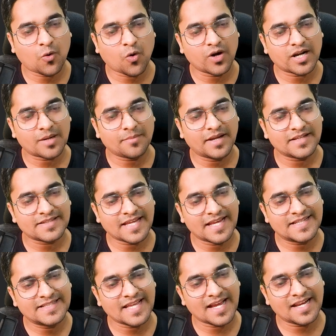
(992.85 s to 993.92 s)
code remains
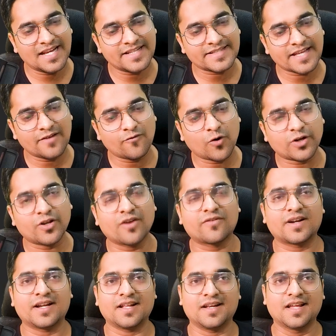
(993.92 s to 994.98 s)
exactly same what you have
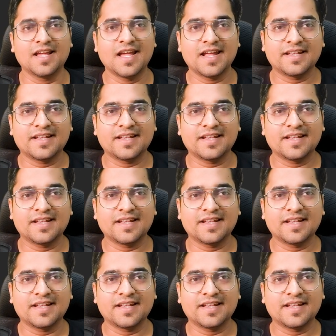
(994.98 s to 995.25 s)
written.